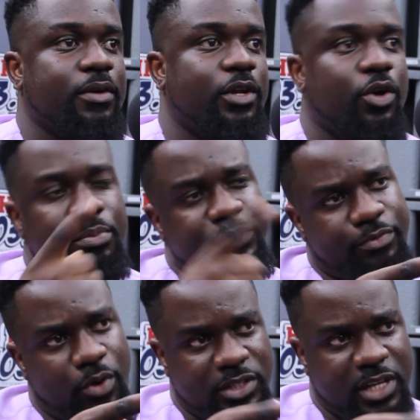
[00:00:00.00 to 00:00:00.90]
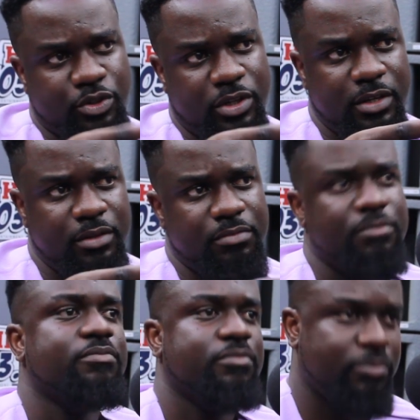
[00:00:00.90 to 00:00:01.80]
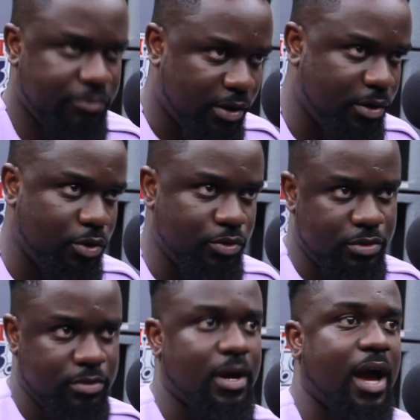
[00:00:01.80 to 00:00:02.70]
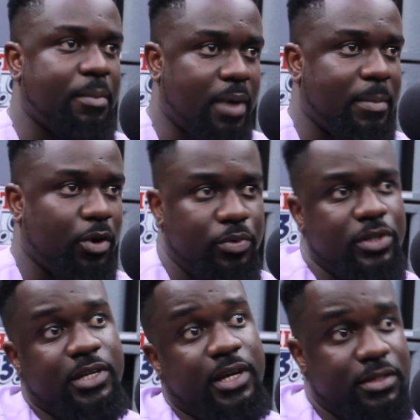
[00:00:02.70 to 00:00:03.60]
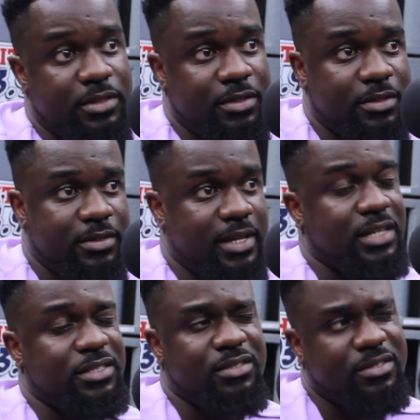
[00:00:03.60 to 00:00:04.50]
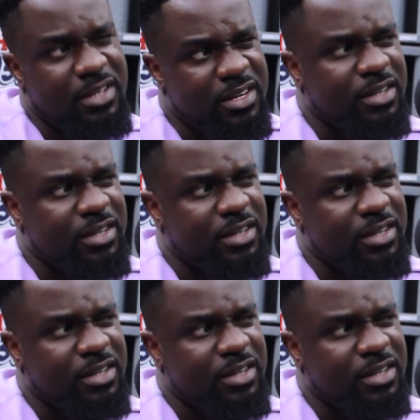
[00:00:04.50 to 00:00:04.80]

Community 4 is actually very huge. I'm a community 8. That is,